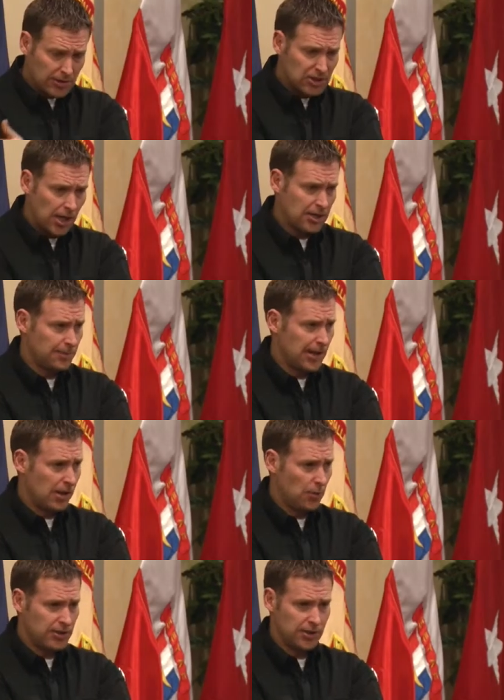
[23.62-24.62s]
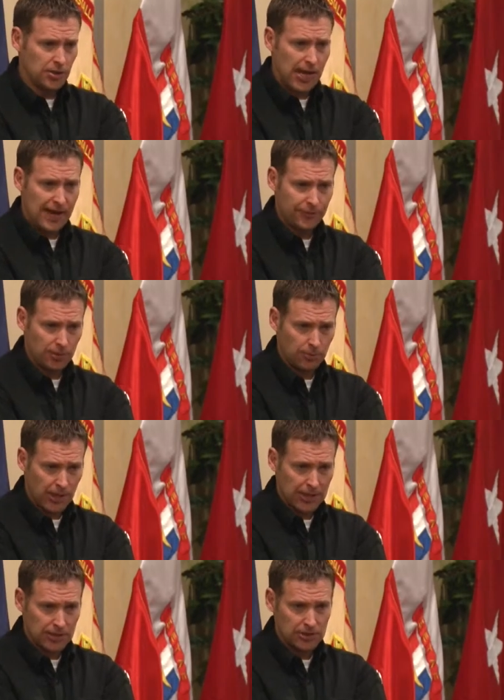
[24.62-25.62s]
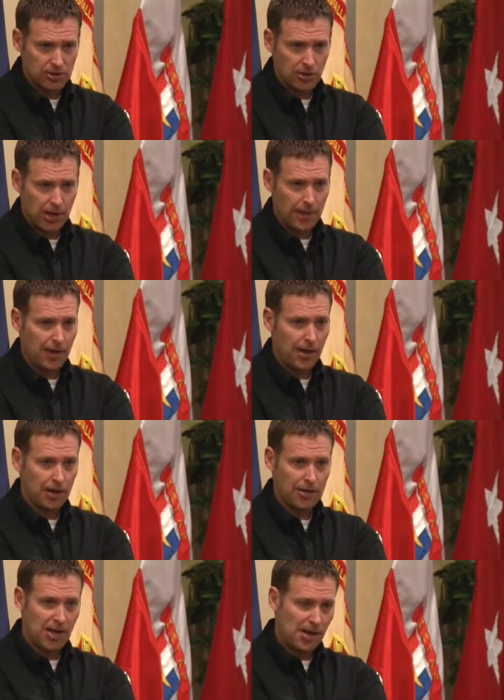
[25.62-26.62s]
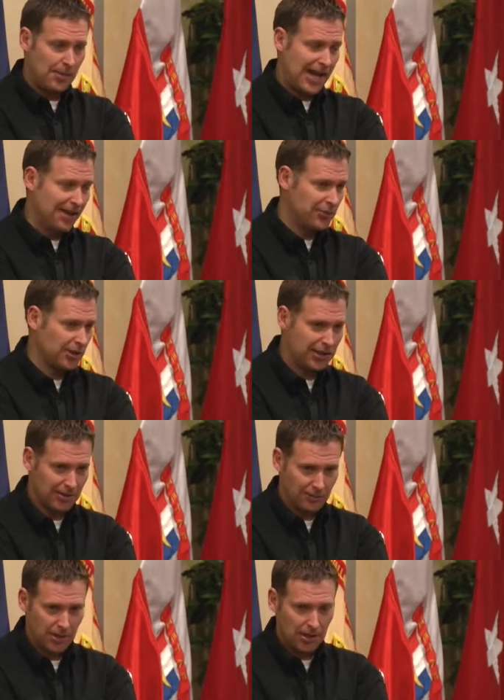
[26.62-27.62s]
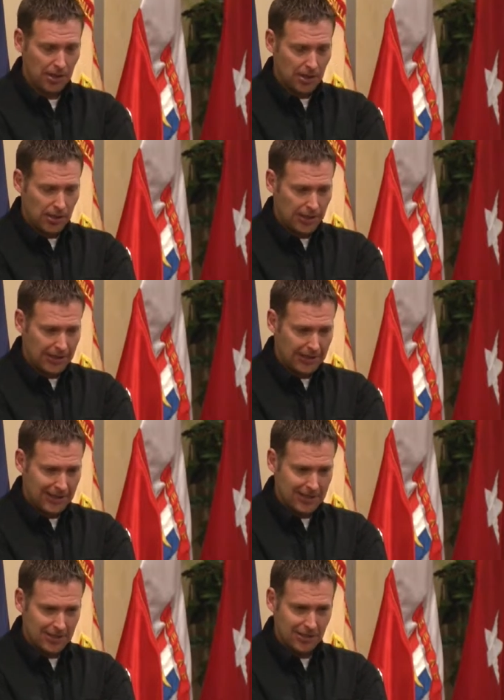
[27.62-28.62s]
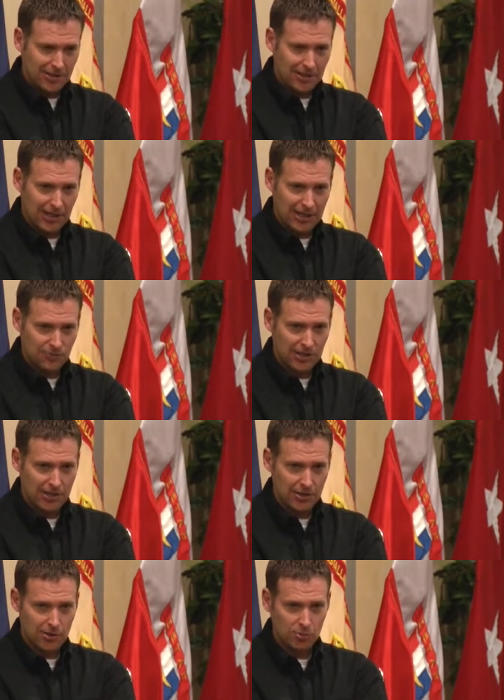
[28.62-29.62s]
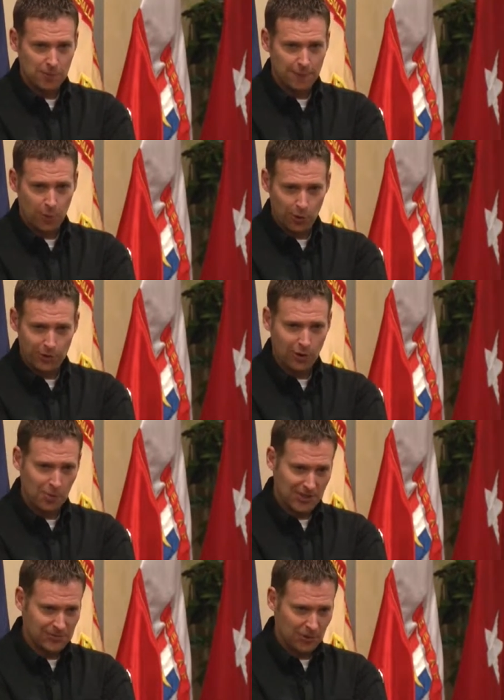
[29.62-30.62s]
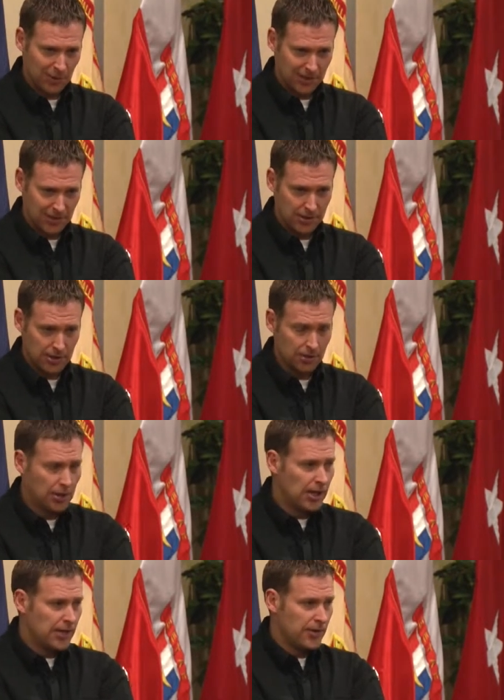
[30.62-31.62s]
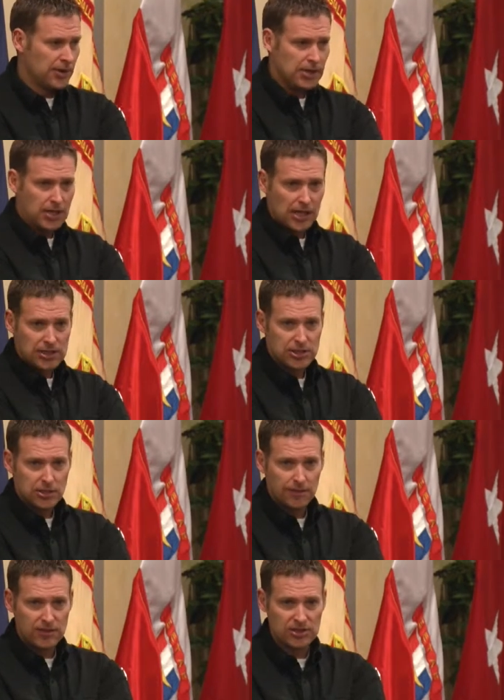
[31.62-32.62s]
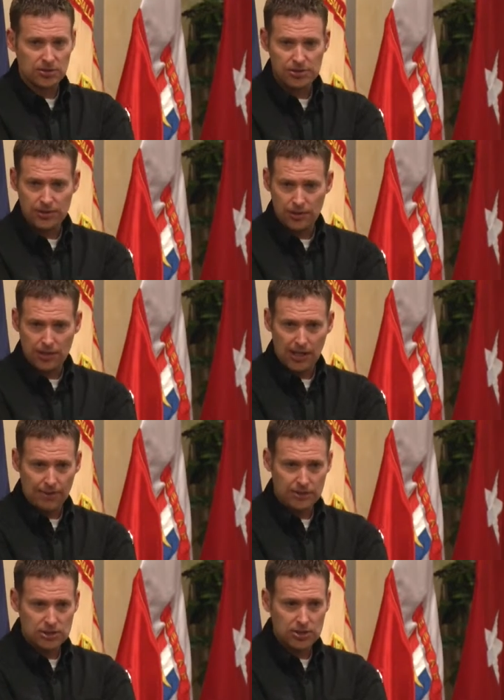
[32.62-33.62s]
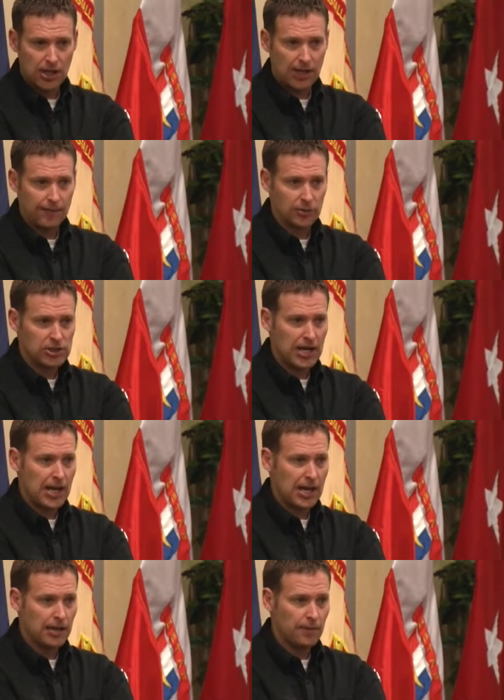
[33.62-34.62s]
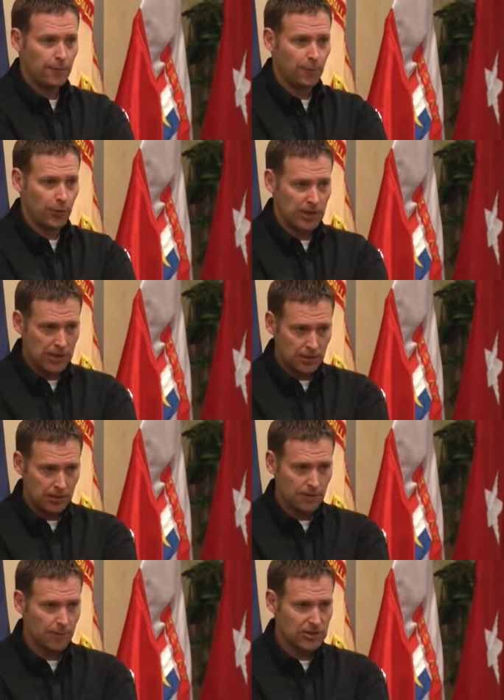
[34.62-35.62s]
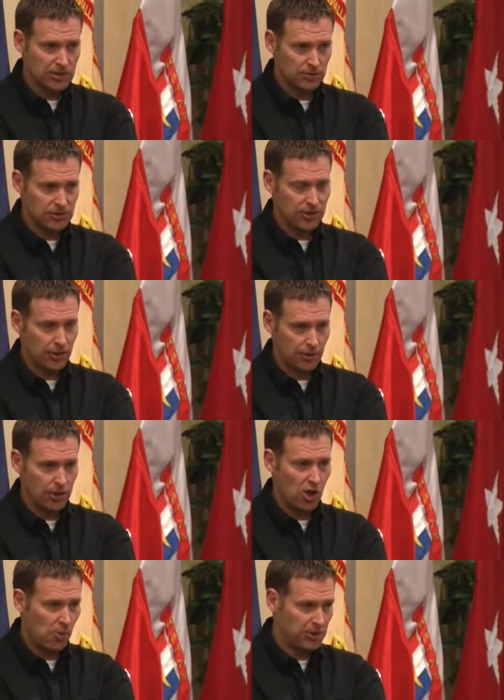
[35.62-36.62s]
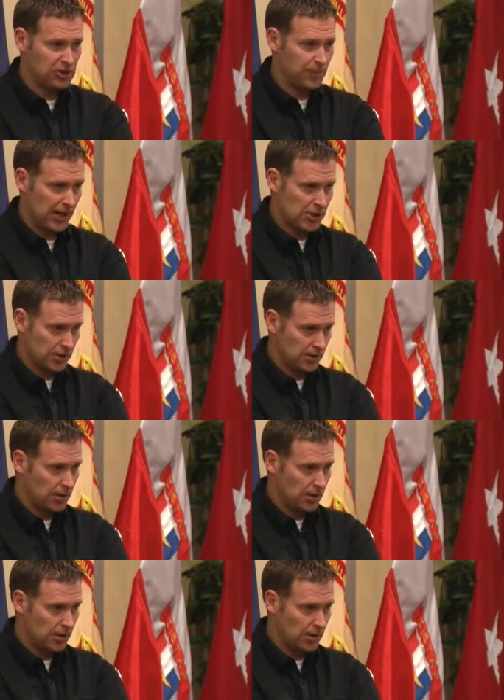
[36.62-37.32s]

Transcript: has talked about what to do after a break-in, so I thought I'd come up after him and tell you guys what you can do before your home gets broken into. The DES Physical Security Office offers a free physical security home inspection.